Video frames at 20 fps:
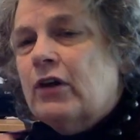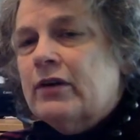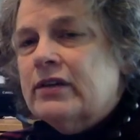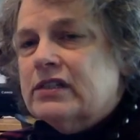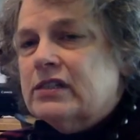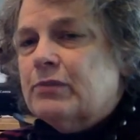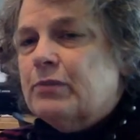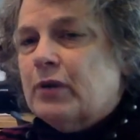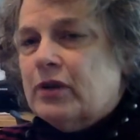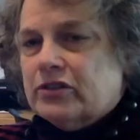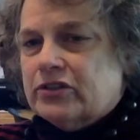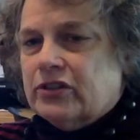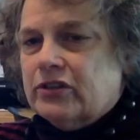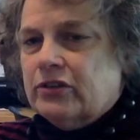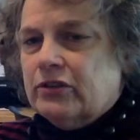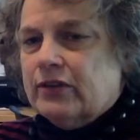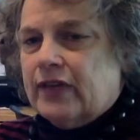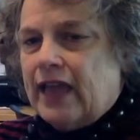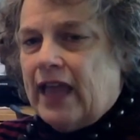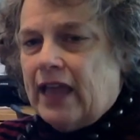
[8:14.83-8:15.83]
a person,
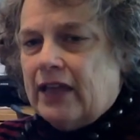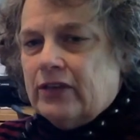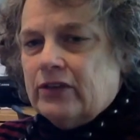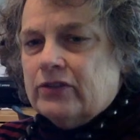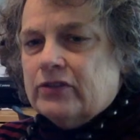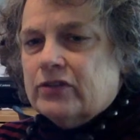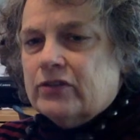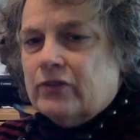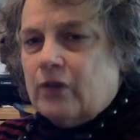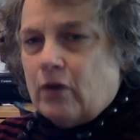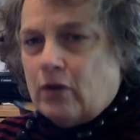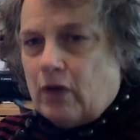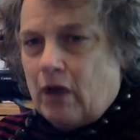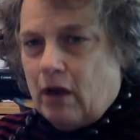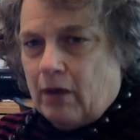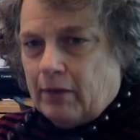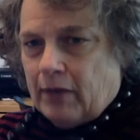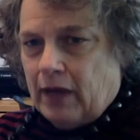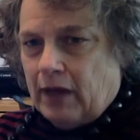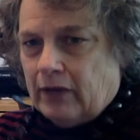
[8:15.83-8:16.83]
you can't use a wo
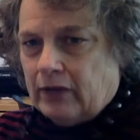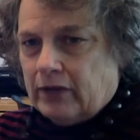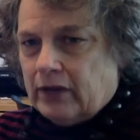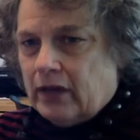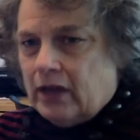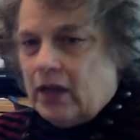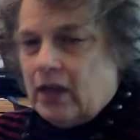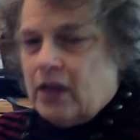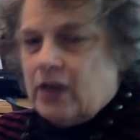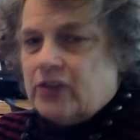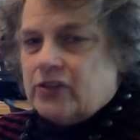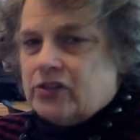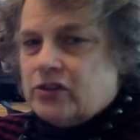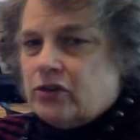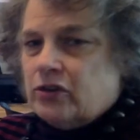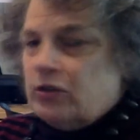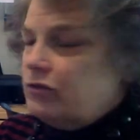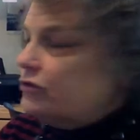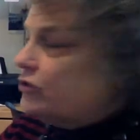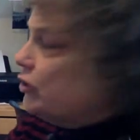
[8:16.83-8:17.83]
compound. So
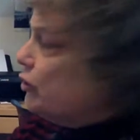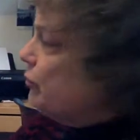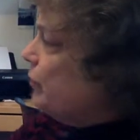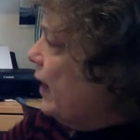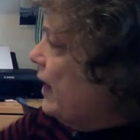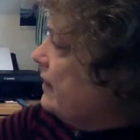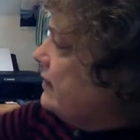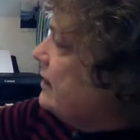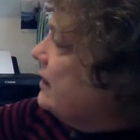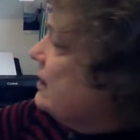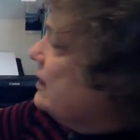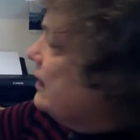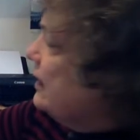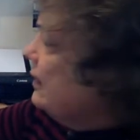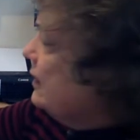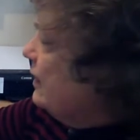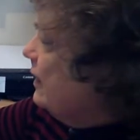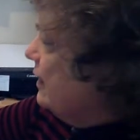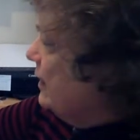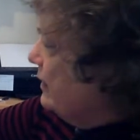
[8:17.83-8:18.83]
you do basically
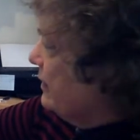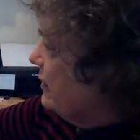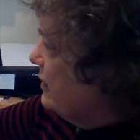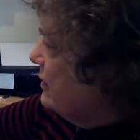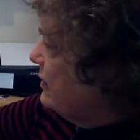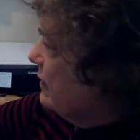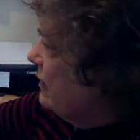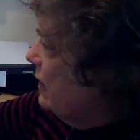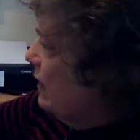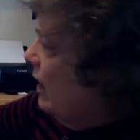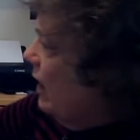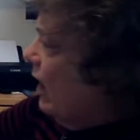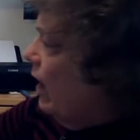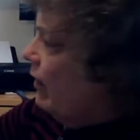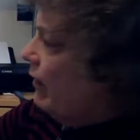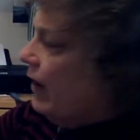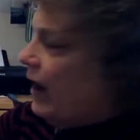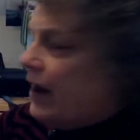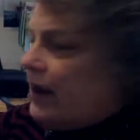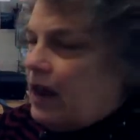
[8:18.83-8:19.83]
this. All
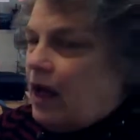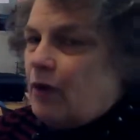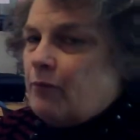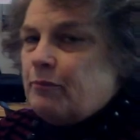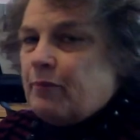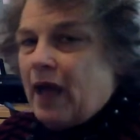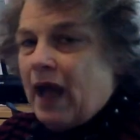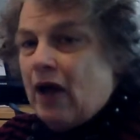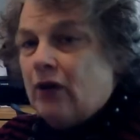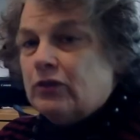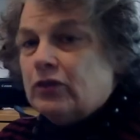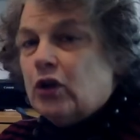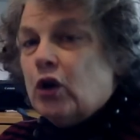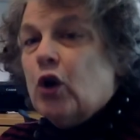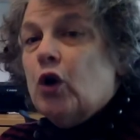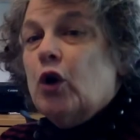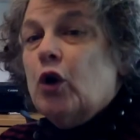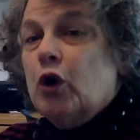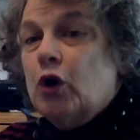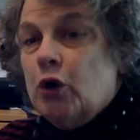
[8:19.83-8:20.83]
right, about
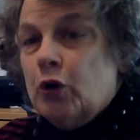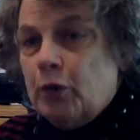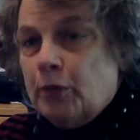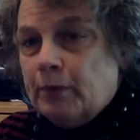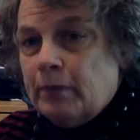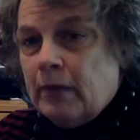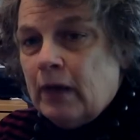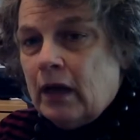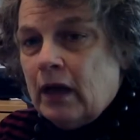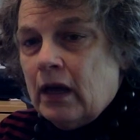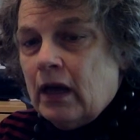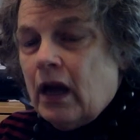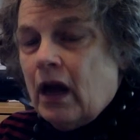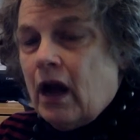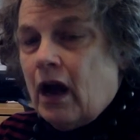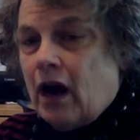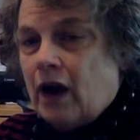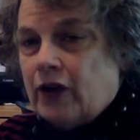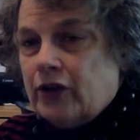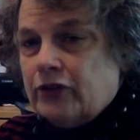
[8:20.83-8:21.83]
whom
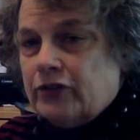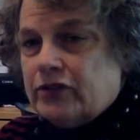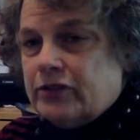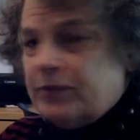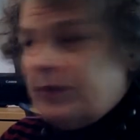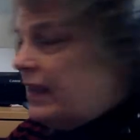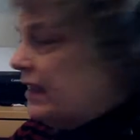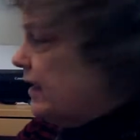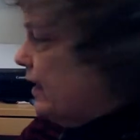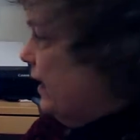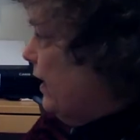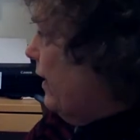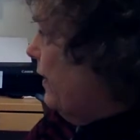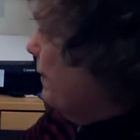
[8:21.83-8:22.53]
are you speaking?